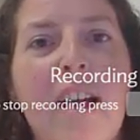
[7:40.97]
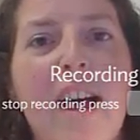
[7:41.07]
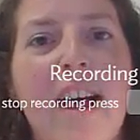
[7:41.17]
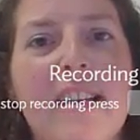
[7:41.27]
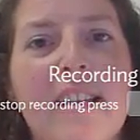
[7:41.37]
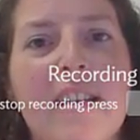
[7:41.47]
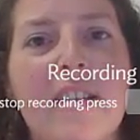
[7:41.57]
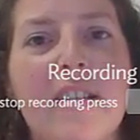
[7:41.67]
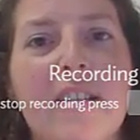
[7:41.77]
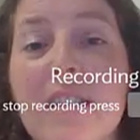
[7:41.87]
I did a
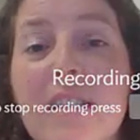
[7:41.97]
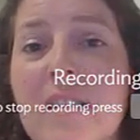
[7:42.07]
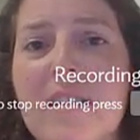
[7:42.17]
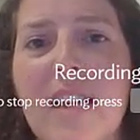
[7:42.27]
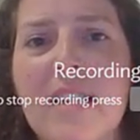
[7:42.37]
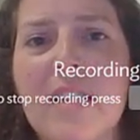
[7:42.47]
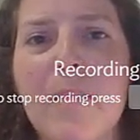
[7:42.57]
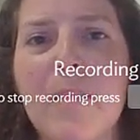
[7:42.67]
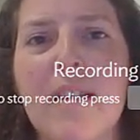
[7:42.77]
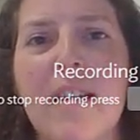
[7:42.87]
DISC
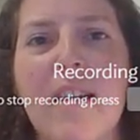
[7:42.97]
assessment and